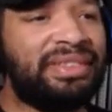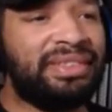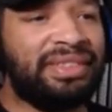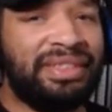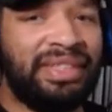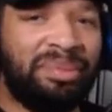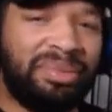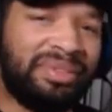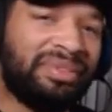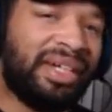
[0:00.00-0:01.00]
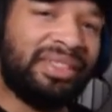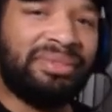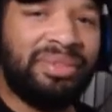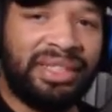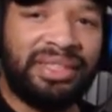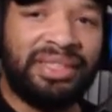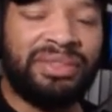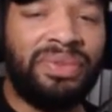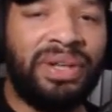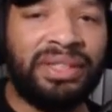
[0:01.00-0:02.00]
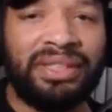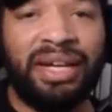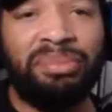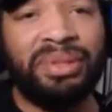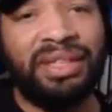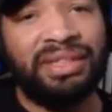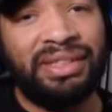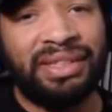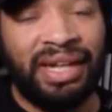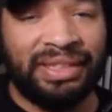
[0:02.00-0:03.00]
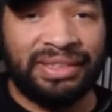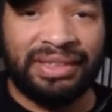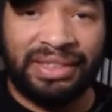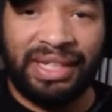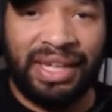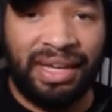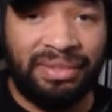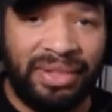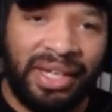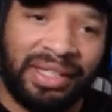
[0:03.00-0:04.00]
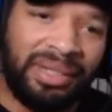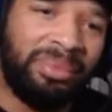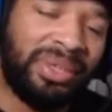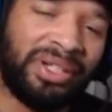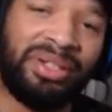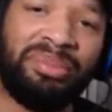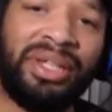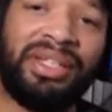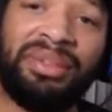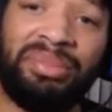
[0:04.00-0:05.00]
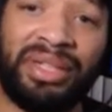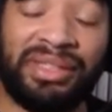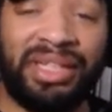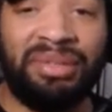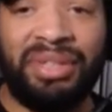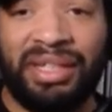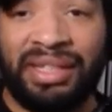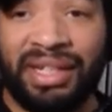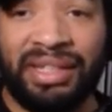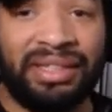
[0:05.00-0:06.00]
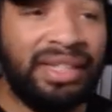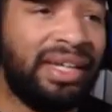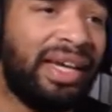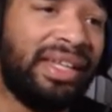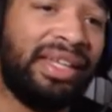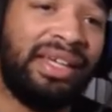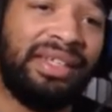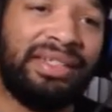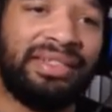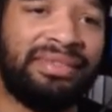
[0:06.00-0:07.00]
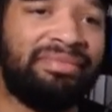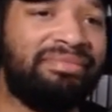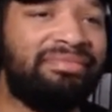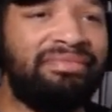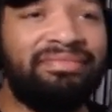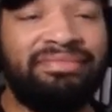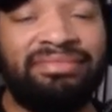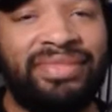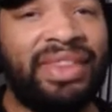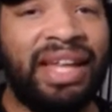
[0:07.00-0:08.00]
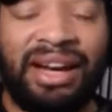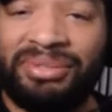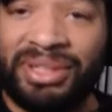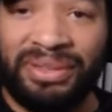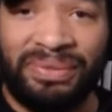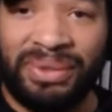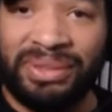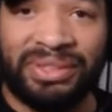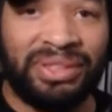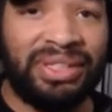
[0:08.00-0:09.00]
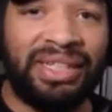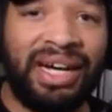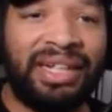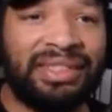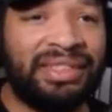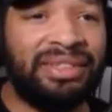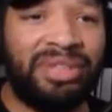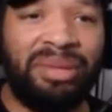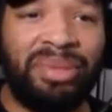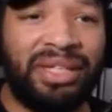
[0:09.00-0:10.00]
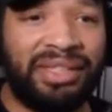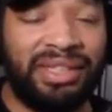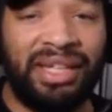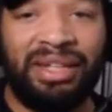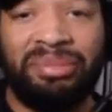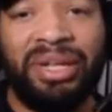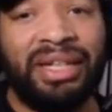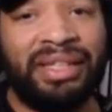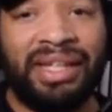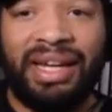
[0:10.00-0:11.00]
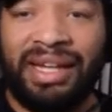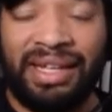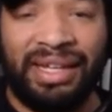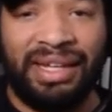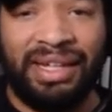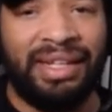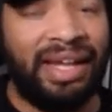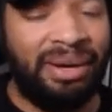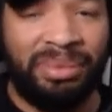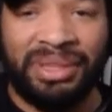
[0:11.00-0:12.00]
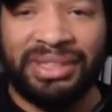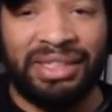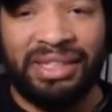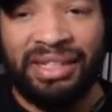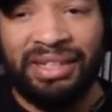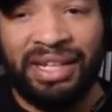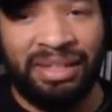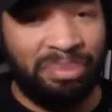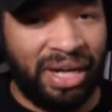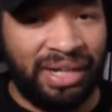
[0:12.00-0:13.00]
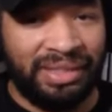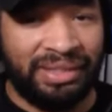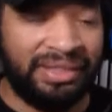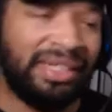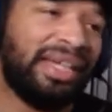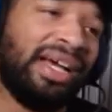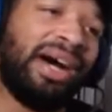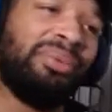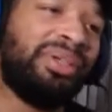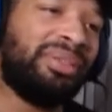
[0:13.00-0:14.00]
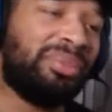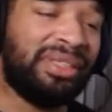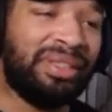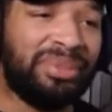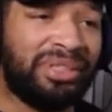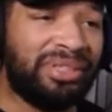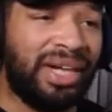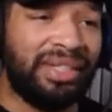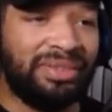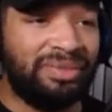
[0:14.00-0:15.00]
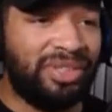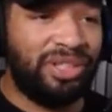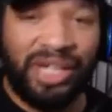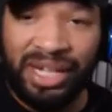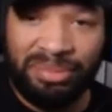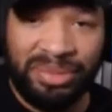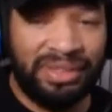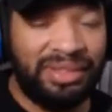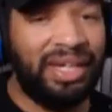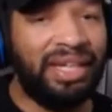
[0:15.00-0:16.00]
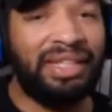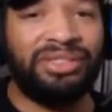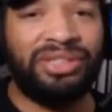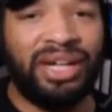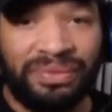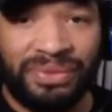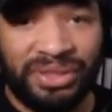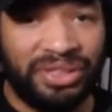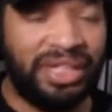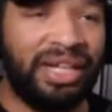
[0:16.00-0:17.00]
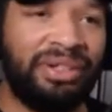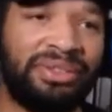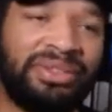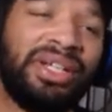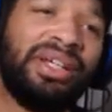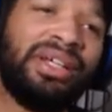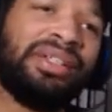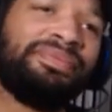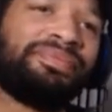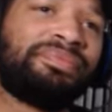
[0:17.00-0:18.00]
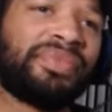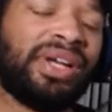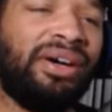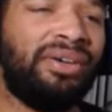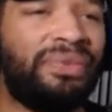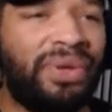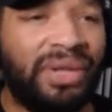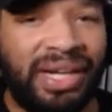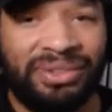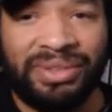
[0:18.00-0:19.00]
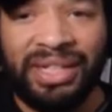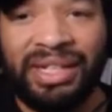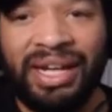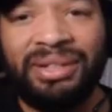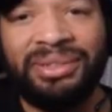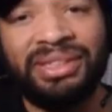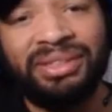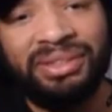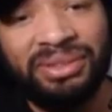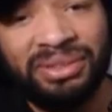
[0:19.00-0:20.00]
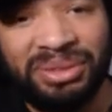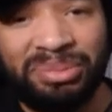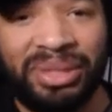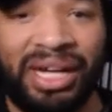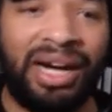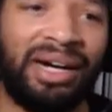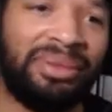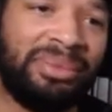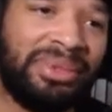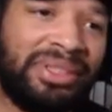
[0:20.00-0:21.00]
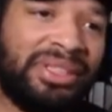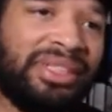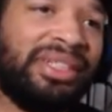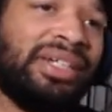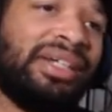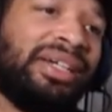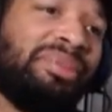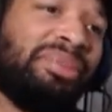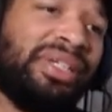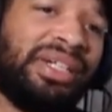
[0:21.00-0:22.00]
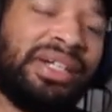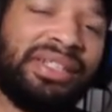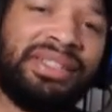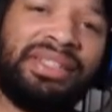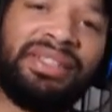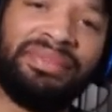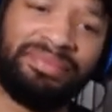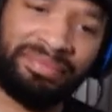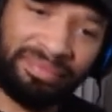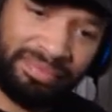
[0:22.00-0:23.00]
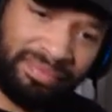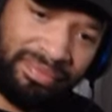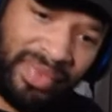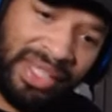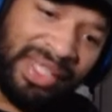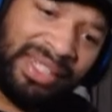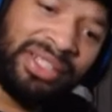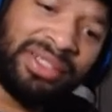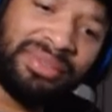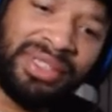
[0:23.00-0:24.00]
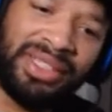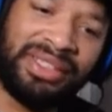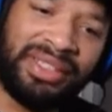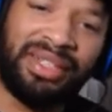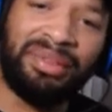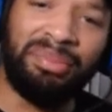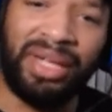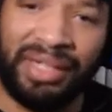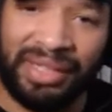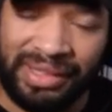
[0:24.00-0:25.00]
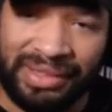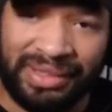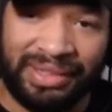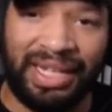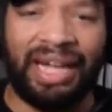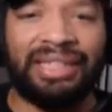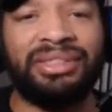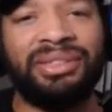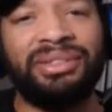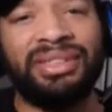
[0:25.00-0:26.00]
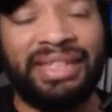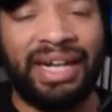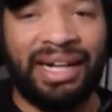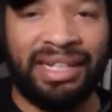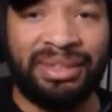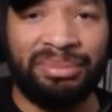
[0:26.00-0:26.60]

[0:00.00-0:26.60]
step in the right direction as far as that. But they said honestly they're working on making the best game they can, and they not really focused on it. Honestly, if they made the game that wasn't in mind, I wouldn't want them to try to cram it and try to figure it out. Fallout right now is in a little bit of hot water because they're going to release their beta at certain times